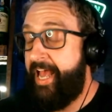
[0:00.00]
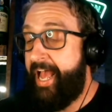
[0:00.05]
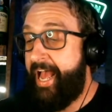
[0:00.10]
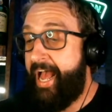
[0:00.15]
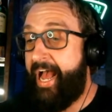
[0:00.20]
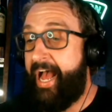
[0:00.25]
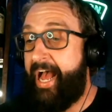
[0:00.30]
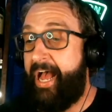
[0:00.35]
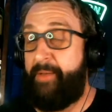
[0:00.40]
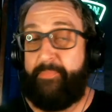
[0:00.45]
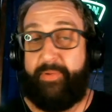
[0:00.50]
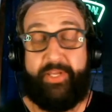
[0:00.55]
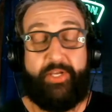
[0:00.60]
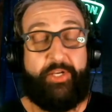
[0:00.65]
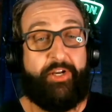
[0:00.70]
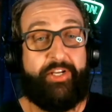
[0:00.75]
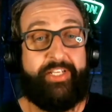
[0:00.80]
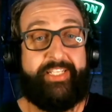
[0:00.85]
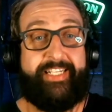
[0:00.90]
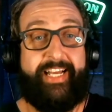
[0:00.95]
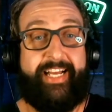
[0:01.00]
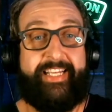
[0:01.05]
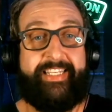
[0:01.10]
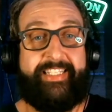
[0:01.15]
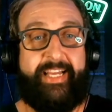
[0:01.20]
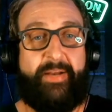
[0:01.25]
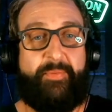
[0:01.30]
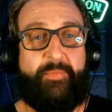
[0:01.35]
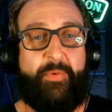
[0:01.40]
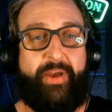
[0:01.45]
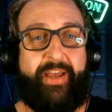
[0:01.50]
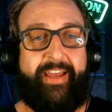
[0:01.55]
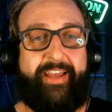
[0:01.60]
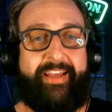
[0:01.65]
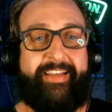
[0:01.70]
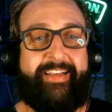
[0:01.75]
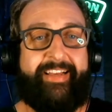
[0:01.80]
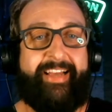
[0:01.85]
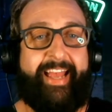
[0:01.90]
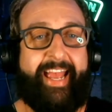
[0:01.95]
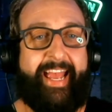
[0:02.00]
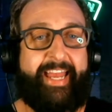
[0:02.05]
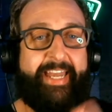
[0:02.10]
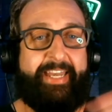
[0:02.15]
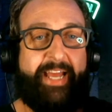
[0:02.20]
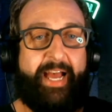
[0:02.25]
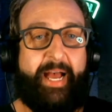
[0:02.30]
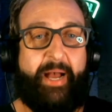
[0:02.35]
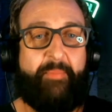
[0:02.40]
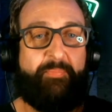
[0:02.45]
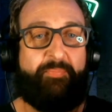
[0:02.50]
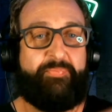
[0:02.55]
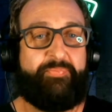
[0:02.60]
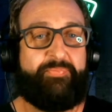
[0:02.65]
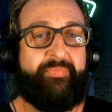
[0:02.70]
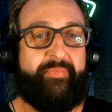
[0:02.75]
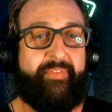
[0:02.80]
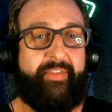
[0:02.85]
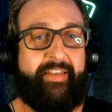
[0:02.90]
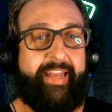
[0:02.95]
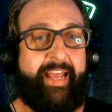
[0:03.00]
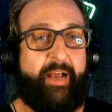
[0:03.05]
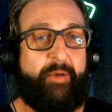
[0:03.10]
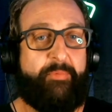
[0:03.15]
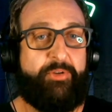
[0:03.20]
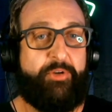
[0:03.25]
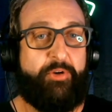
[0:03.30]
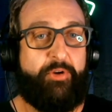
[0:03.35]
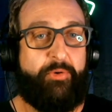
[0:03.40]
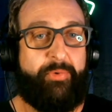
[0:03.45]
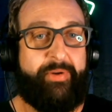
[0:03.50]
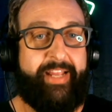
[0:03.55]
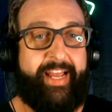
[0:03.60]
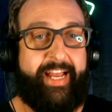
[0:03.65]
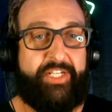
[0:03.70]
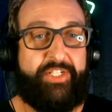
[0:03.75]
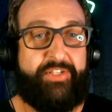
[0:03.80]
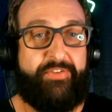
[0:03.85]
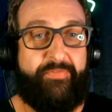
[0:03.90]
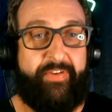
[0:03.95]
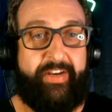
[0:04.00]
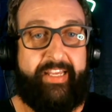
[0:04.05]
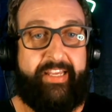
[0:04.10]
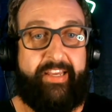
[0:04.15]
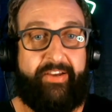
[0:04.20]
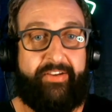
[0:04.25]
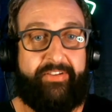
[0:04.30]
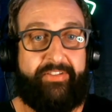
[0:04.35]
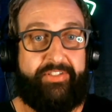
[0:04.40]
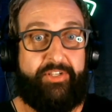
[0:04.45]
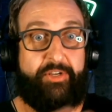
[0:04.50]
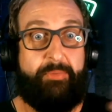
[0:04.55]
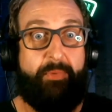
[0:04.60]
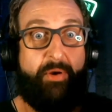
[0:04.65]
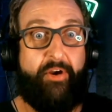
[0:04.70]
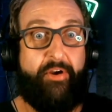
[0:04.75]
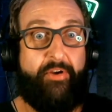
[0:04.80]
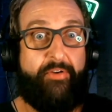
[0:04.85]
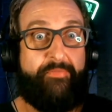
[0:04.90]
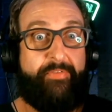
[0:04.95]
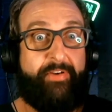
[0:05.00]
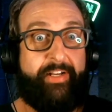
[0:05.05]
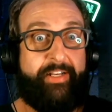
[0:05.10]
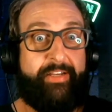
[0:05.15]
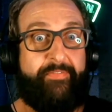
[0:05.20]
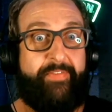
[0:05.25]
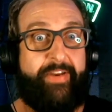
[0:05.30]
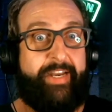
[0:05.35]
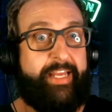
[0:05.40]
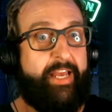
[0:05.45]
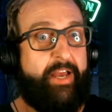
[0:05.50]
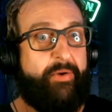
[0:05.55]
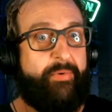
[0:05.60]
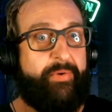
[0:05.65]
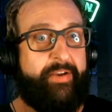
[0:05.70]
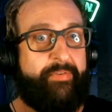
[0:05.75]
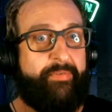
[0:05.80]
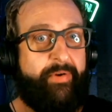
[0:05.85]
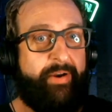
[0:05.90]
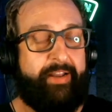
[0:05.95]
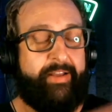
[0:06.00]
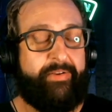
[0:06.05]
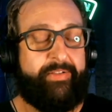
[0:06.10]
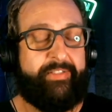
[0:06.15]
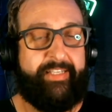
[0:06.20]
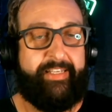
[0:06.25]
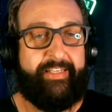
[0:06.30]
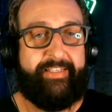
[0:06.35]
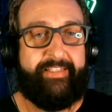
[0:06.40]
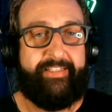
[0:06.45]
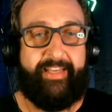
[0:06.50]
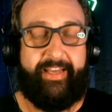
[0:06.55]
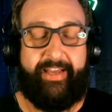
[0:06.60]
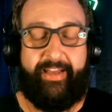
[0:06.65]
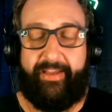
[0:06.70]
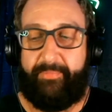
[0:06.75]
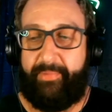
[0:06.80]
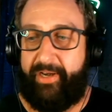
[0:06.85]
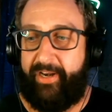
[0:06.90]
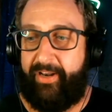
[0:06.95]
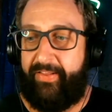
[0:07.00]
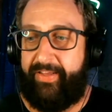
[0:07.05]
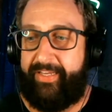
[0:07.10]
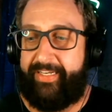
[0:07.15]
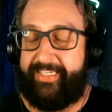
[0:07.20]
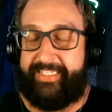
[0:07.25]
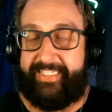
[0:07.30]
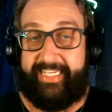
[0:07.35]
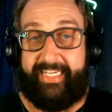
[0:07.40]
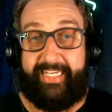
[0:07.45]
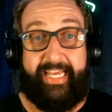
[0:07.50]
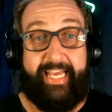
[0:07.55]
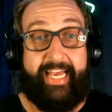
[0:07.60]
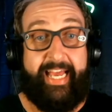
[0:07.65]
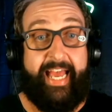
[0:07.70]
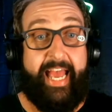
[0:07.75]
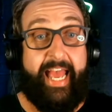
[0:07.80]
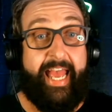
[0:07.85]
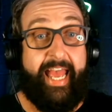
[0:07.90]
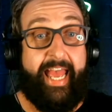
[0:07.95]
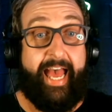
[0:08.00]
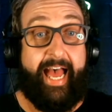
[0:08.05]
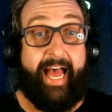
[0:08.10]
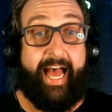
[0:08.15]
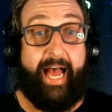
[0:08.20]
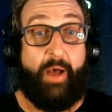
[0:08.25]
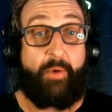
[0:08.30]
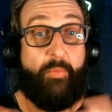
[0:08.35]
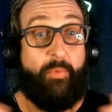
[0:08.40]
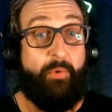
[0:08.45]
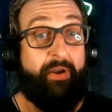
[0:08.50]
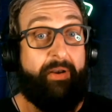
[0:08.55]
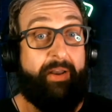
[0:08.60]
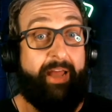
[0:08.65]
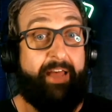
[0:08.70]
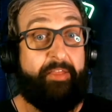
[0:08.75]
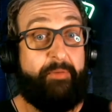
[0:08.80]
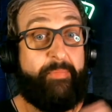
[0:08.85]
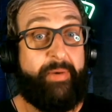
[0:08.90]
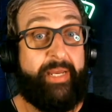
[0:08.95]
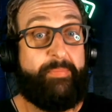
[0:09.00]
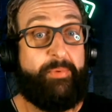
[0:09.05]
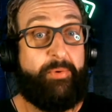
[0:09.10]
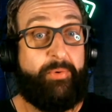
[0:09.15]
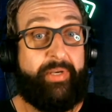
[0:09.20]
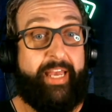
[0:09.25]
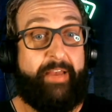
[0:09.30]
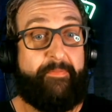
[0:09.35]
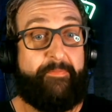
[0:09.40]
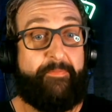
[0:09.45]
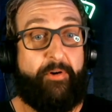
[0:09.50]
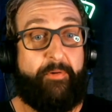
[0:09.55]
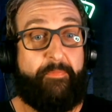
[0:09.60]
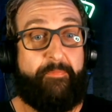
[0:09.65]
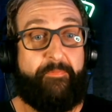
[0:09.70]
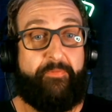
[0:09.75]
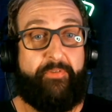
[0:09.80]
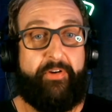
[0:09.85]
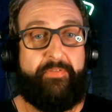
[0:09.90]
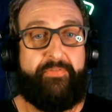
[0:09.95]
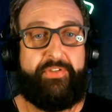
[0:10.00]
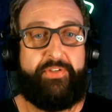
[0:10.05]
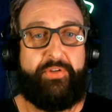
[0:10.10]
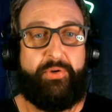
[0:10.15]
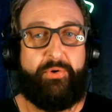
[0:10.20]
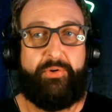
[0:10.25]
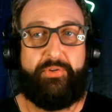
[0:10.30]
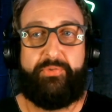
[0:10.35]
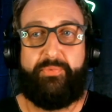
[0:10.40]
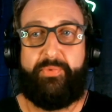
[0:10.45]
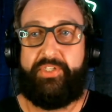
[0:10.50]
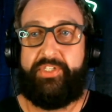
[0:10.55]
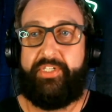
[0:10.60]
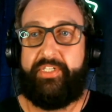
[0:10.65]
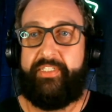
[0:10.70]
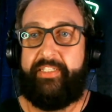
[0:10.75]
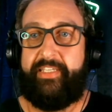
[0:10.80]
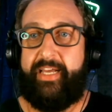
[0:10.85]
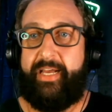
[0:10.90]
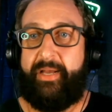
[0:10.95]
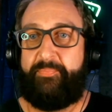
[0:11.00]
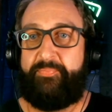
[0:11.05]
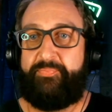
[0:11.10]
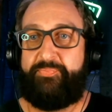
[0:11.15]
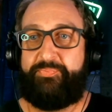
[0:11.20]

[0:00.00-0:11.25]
Uh, but you got to start somewhere, and um, now I'm doing reaction videos to my own fucking video and everyone else's. So, but I'd like to see uh, what other people get from thrift stores, which is um,